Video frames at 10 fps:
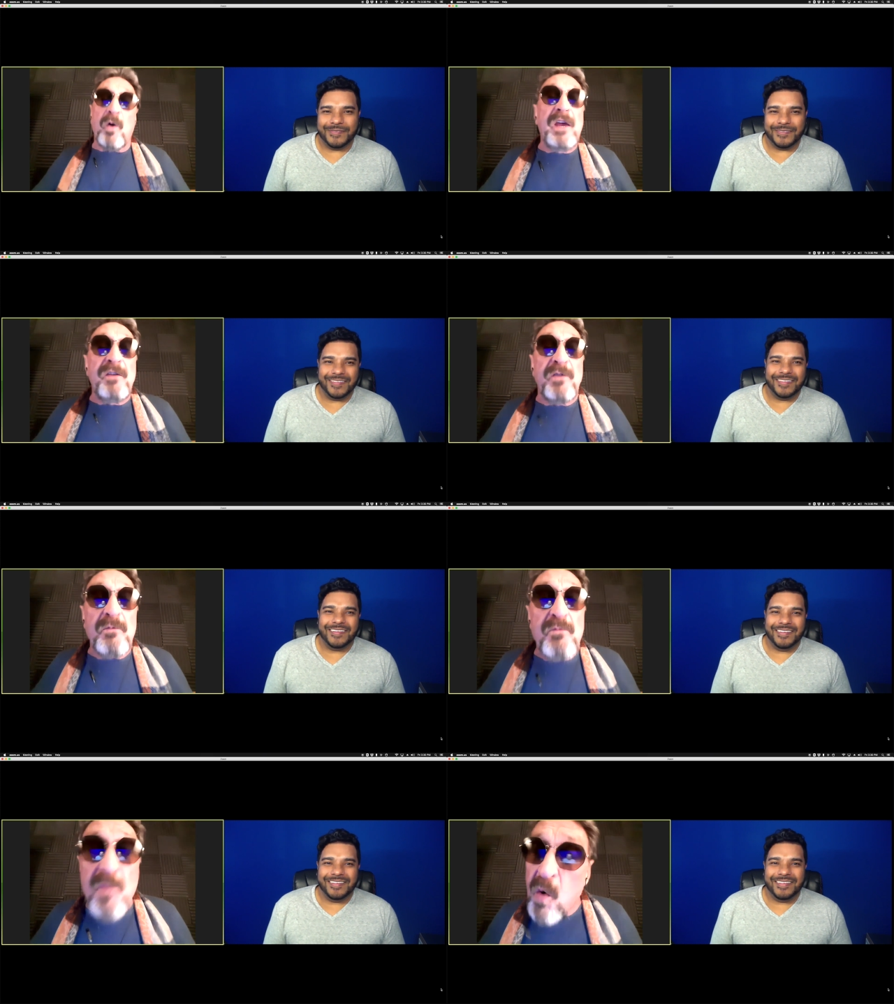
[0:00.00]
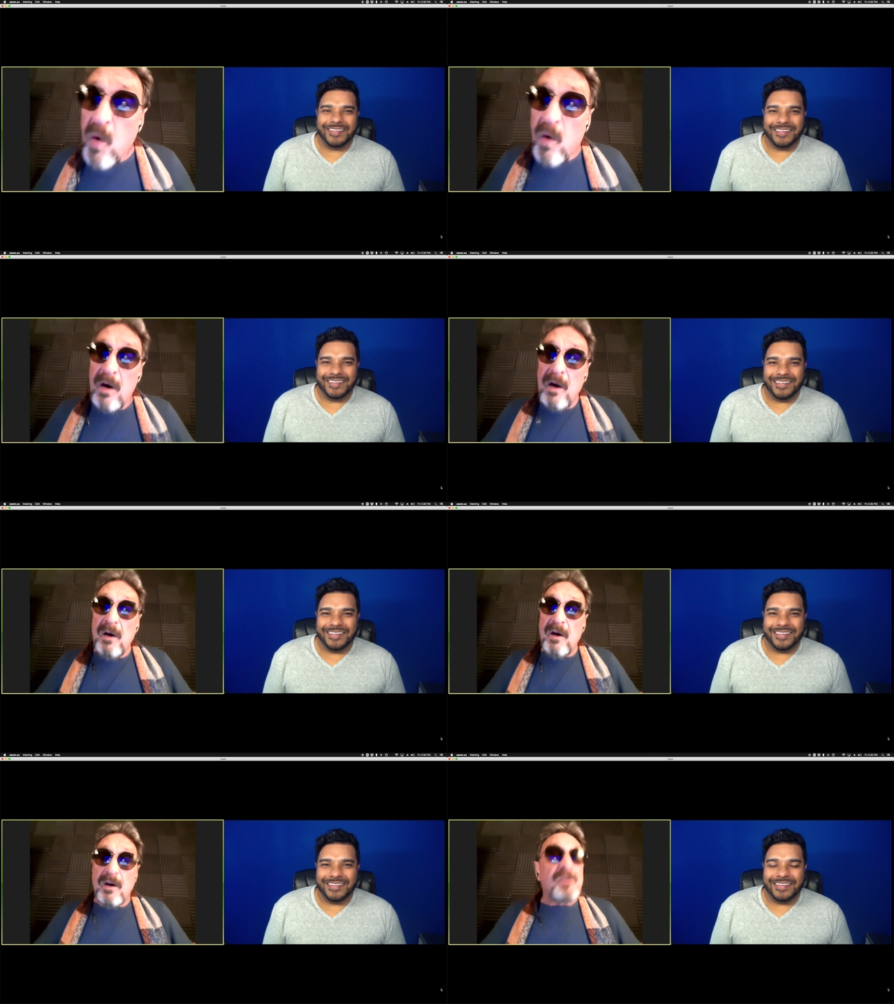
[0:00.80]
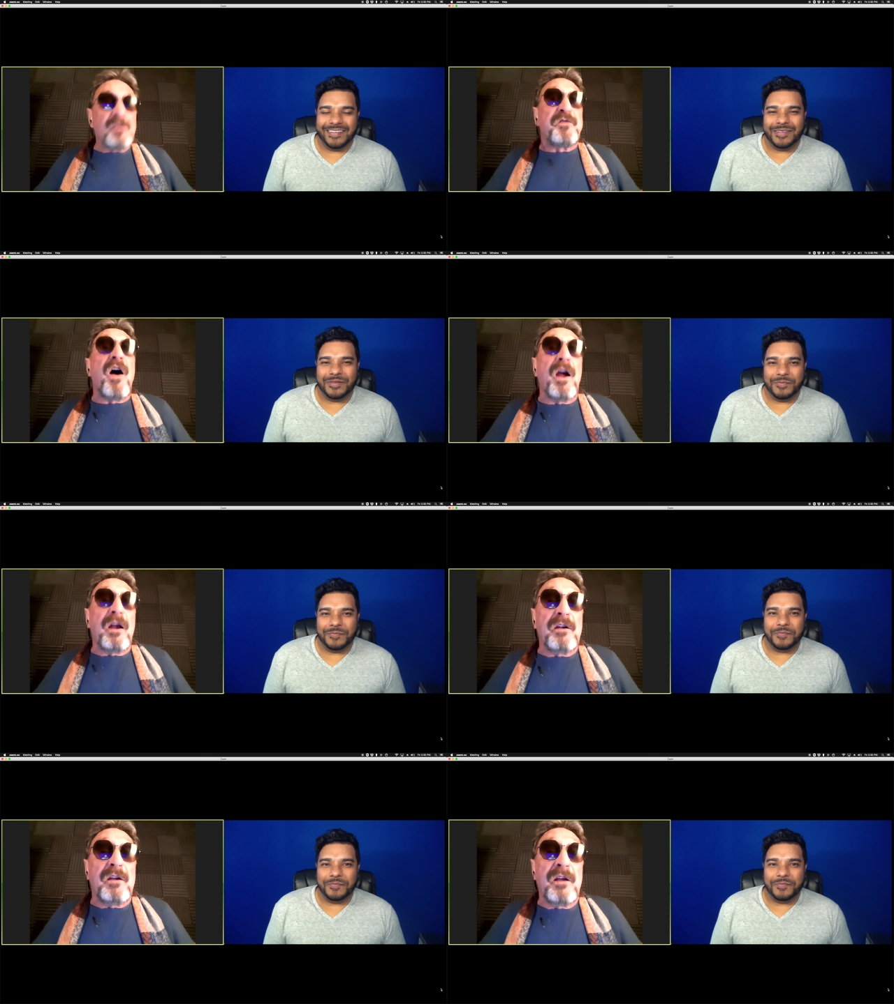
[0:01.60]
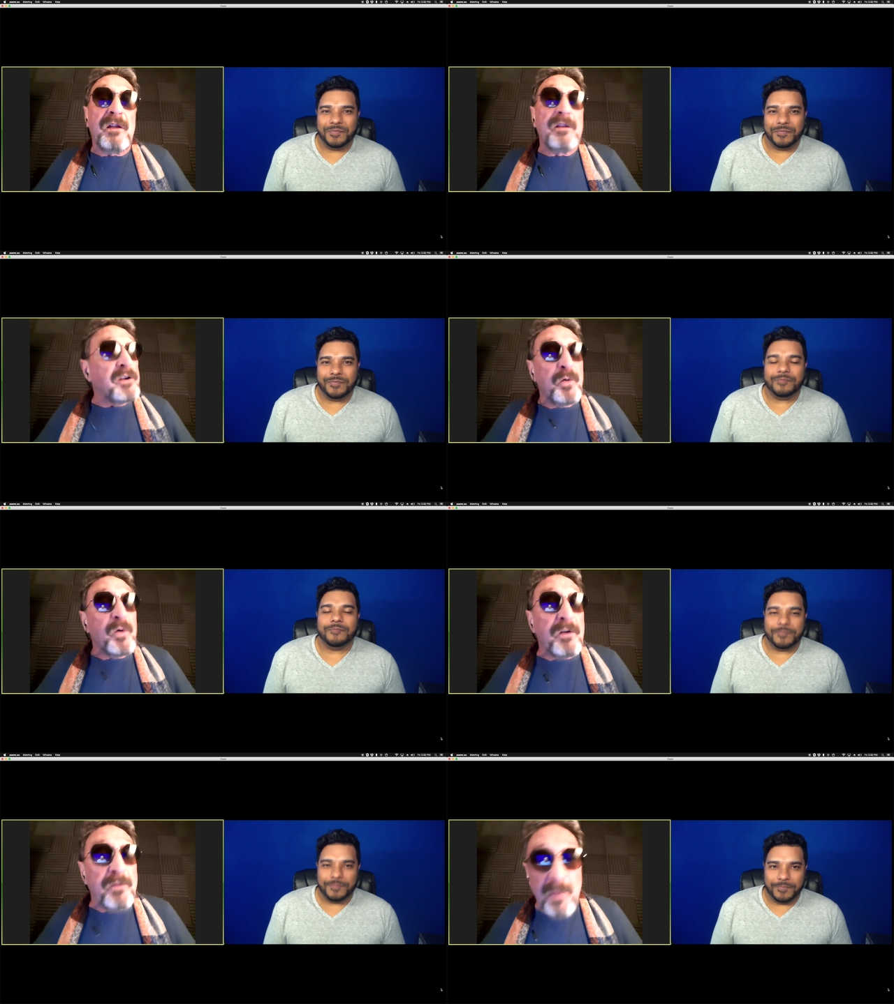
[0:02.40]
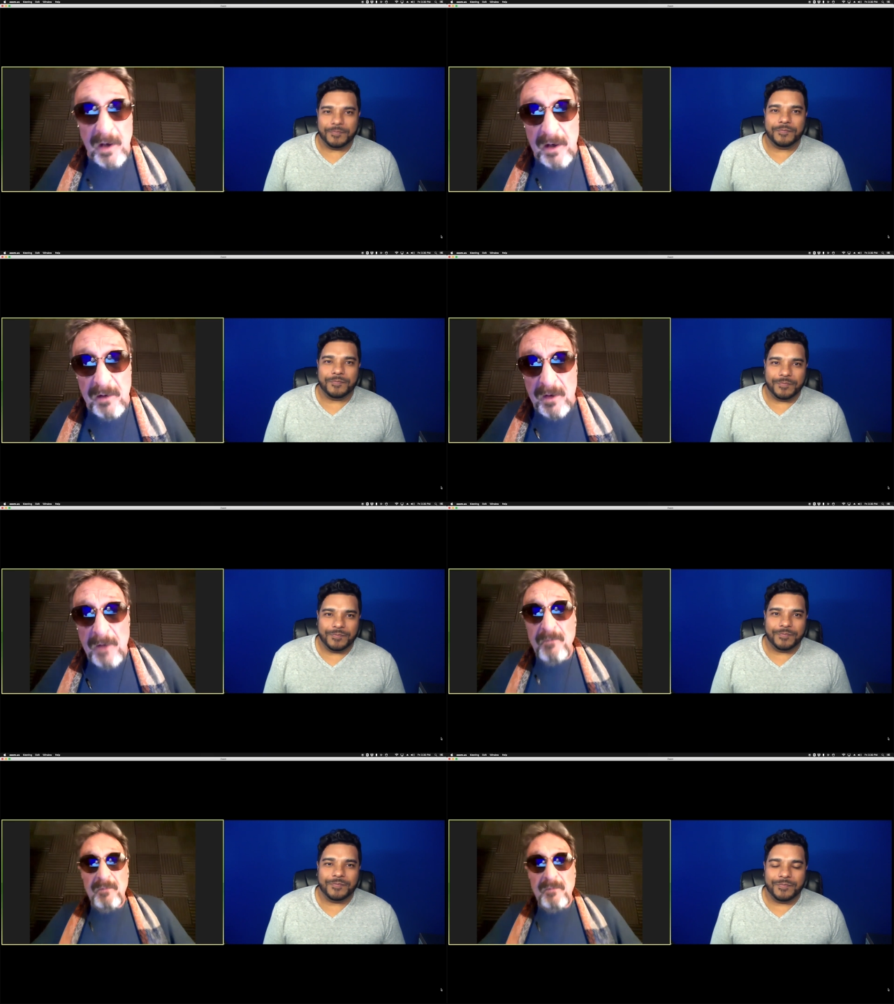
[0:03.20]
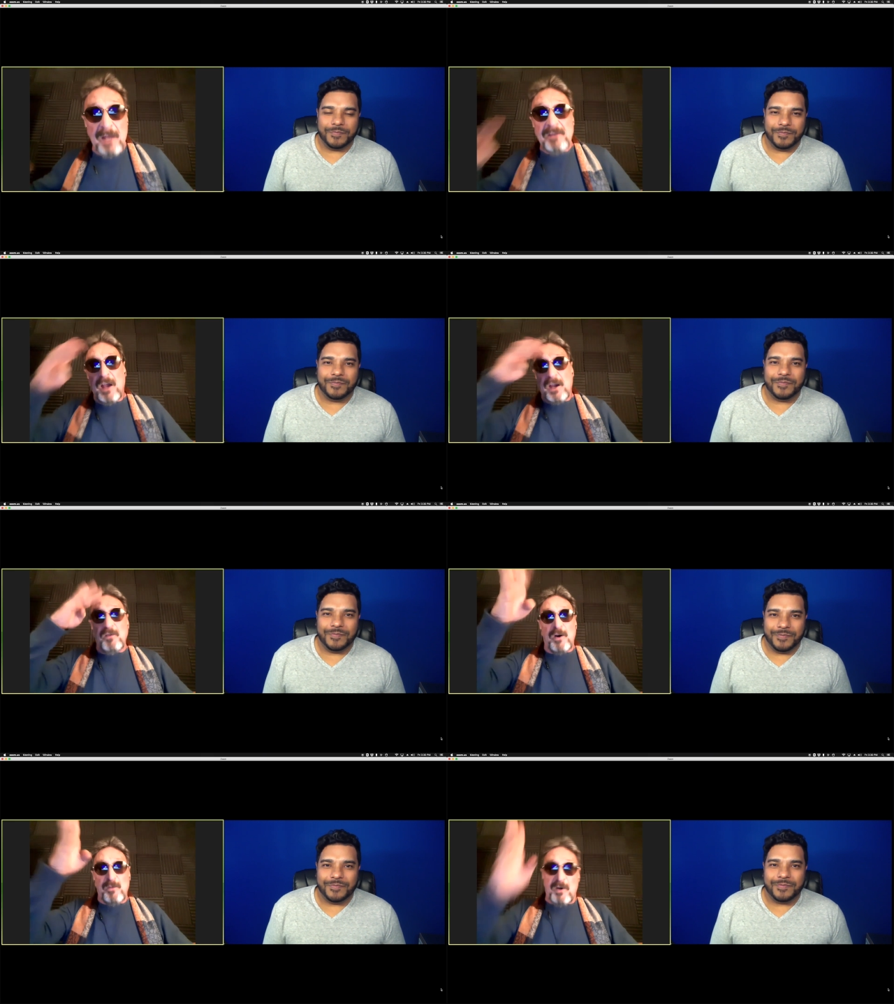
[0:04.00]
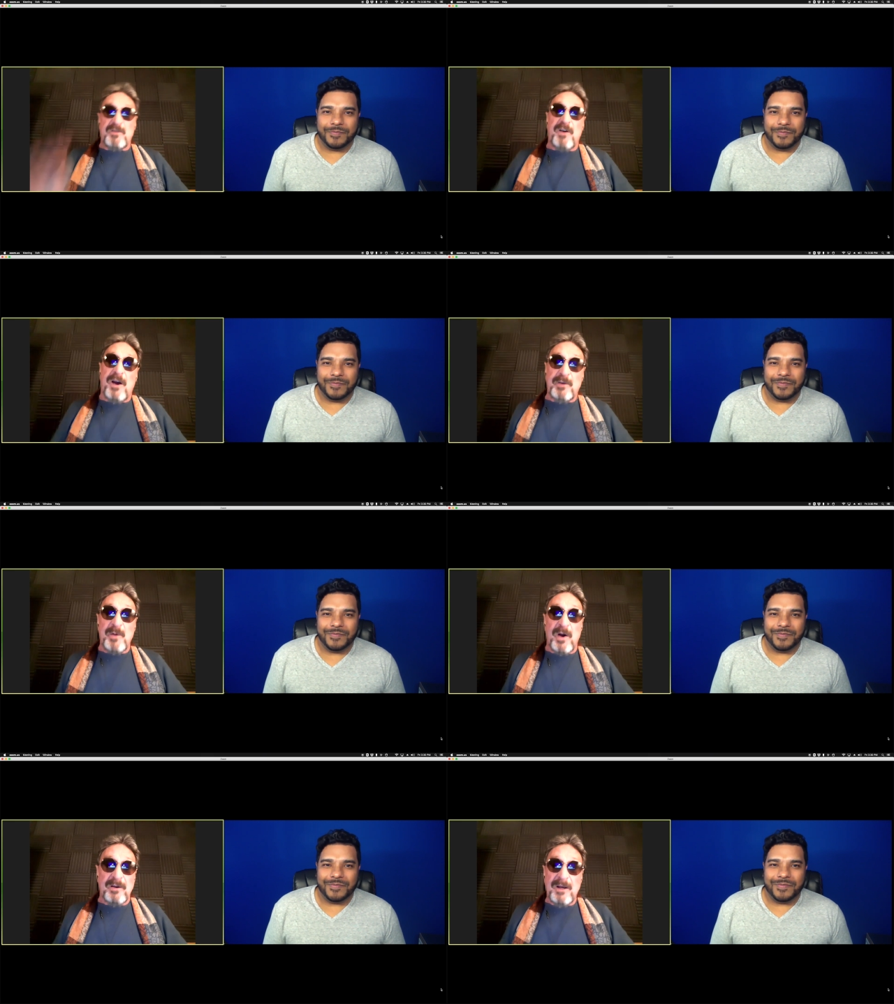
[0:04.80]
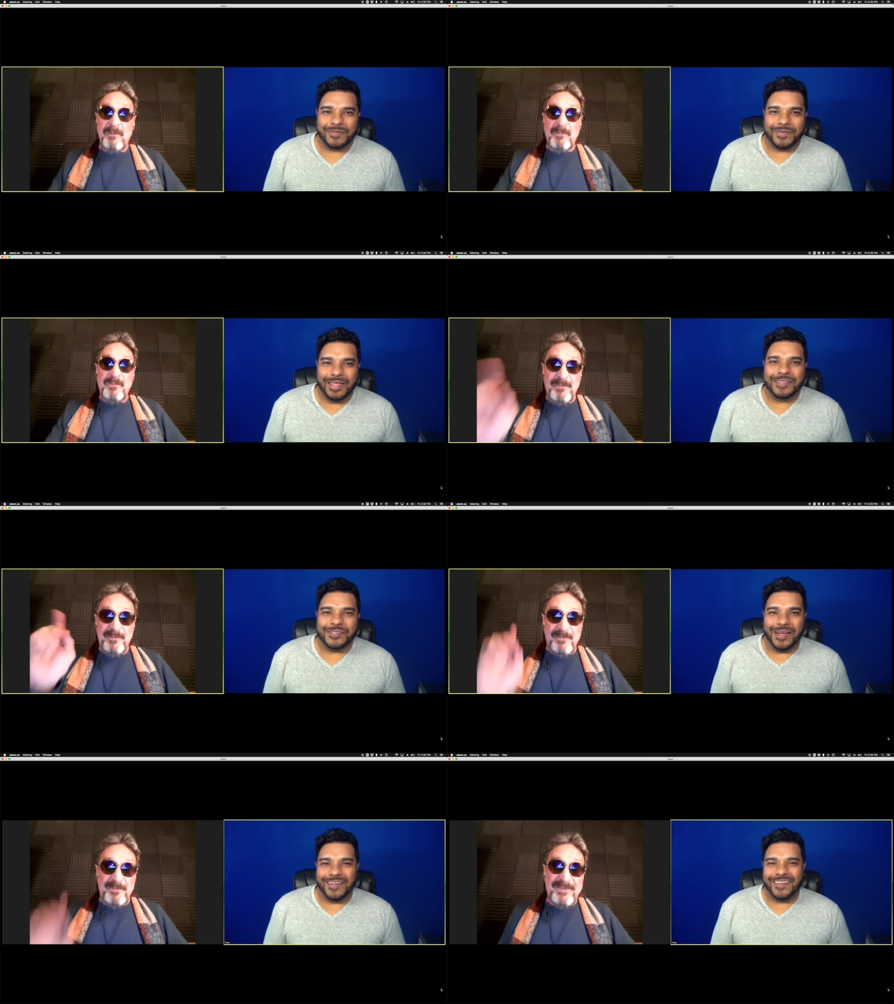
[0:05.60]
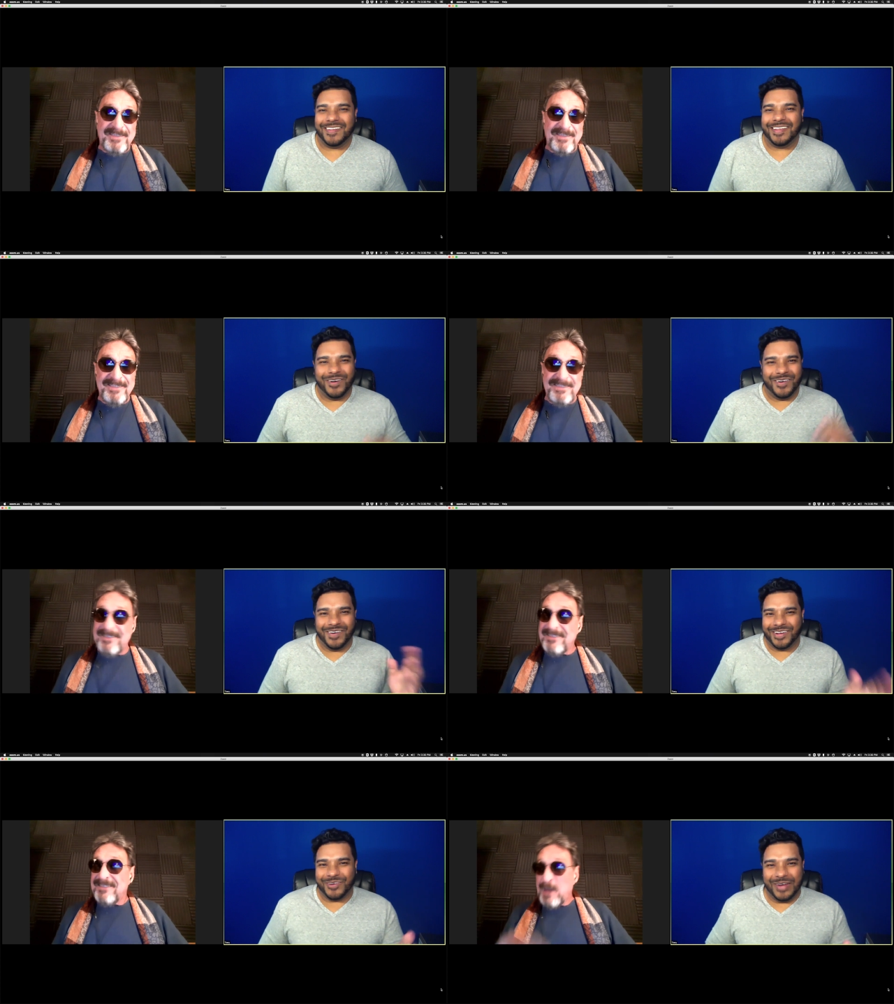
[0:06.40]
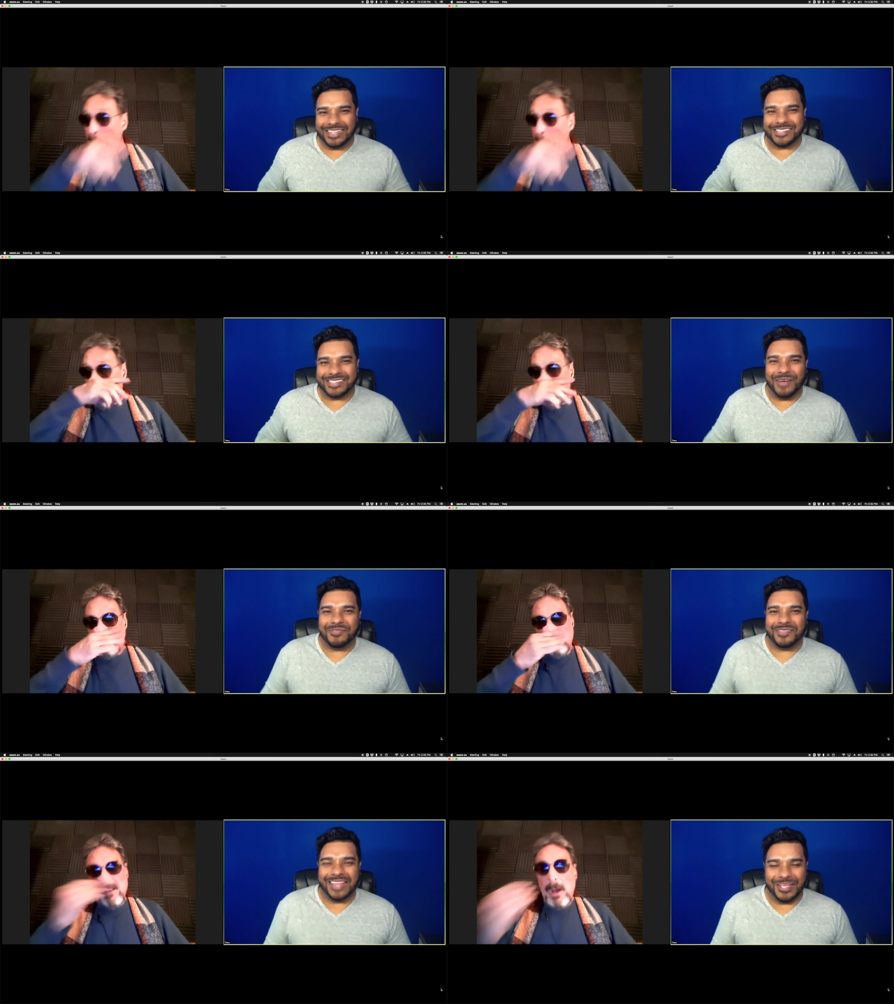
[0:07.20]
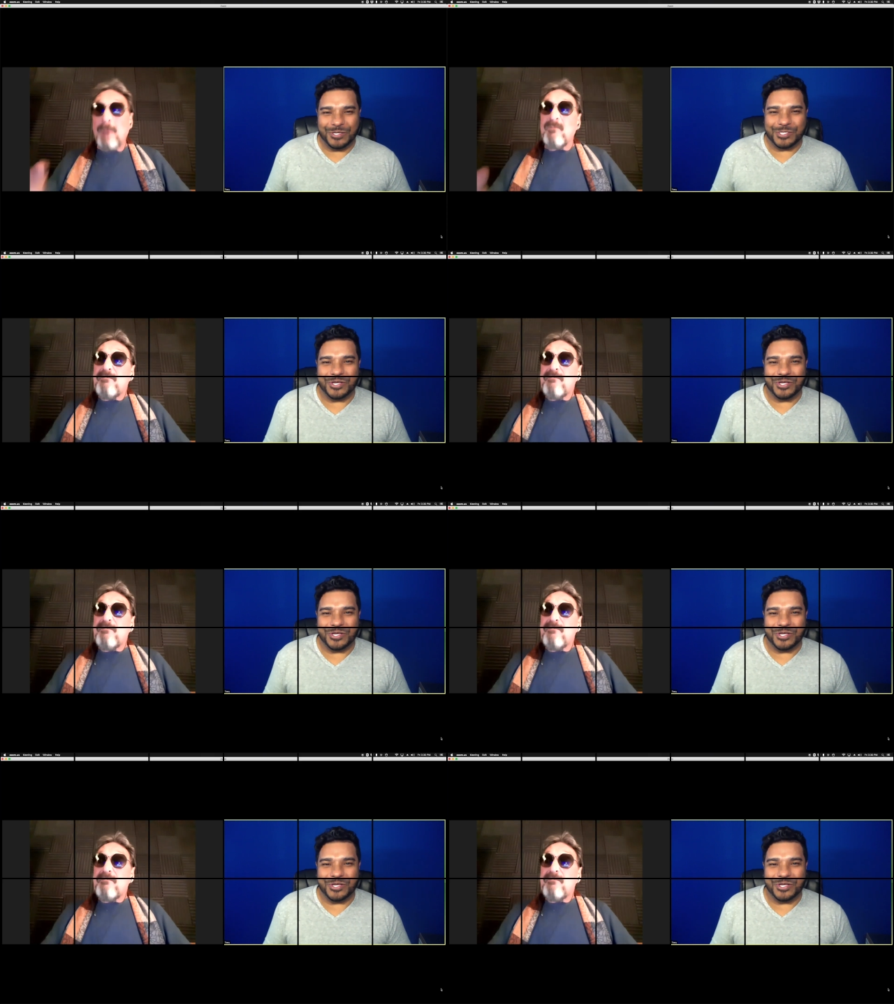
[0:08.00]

Speaker 1: are even more confined than you would ever believe. And thank you very much for having me on.
Speaker 2: John, great stuff. Thank you so